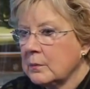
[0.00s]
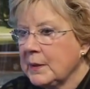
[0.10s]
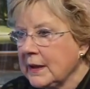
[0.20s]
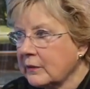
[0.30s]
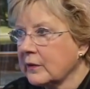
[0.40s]

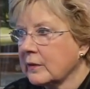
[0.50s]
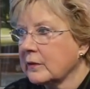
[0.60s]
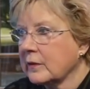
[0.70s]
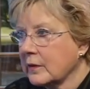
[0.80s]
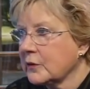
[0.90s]

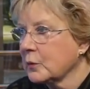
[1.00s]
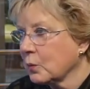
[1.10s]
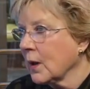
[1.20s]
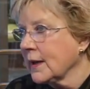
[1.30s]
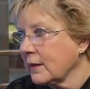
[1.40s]
pieces, to
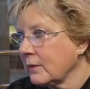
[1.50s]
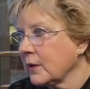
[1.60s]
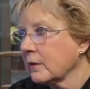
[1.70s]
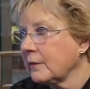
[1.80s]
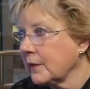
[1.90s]
write your